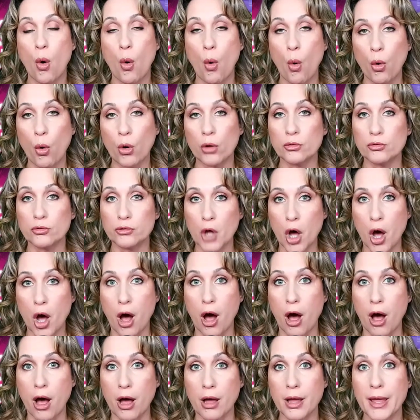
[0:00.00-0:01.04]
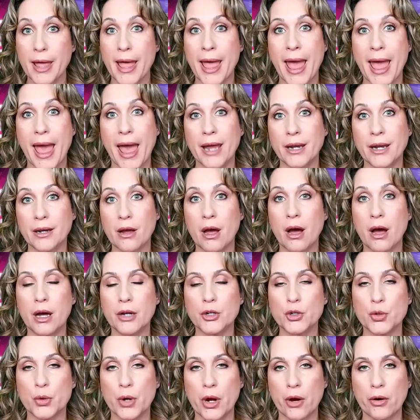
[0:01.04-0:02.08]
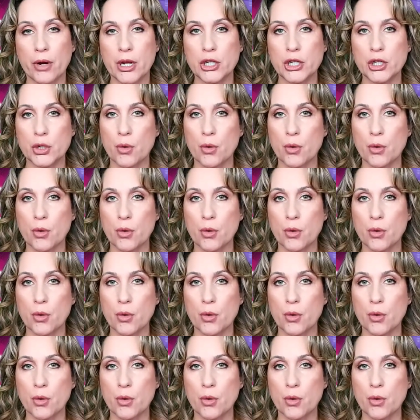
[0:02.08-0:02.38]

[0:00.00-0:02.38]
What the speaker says: or law and contrary